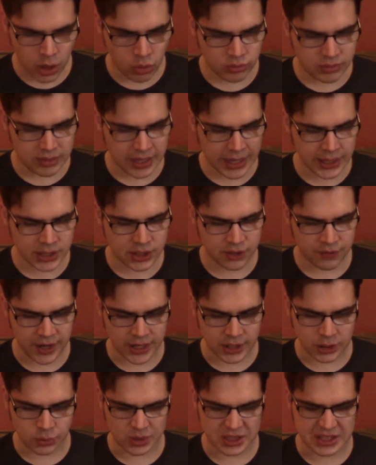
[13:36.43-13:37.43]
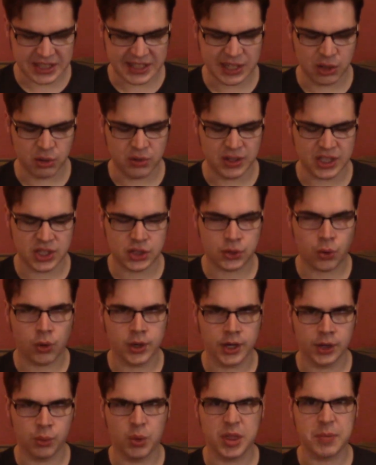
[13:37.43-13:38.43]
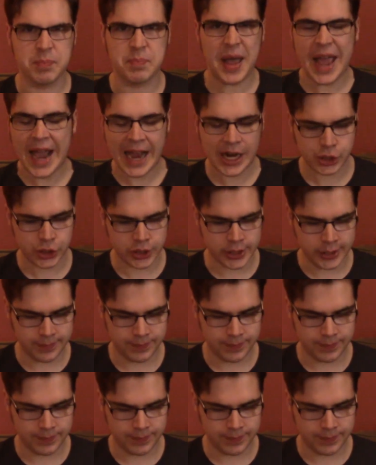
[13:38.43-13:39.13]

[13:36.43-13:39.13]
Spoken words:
Tink's face was still distorted with passion.